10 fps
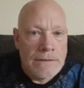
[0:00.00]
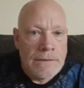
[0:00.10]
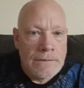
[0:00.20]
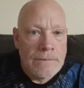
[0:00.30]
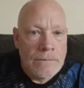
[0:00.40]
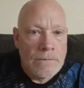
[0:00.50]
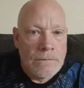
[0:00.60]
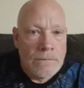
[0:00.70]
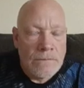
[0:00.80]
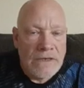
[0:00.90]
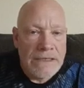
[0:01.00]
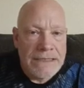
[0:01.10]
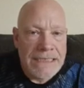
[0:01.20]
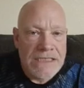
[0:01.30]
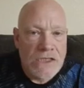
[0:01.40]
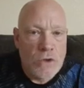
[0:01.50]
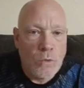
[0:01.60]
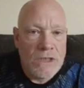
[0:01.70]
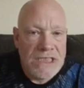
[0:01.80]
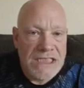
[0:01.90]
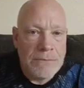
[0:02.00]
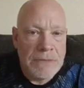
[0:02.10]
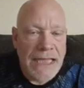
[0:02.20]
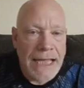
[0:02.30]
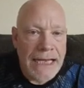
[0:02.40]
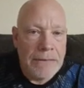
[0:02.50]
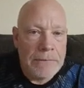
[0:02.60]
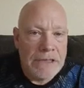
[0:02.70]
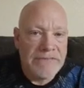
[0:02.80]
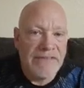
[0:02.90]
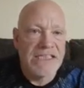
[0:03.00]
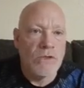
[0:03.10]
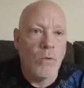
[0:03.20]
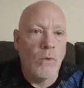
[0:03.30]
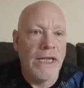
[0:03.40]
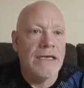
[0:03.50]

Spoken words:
All right, that's a 20 black. I believe that's a win.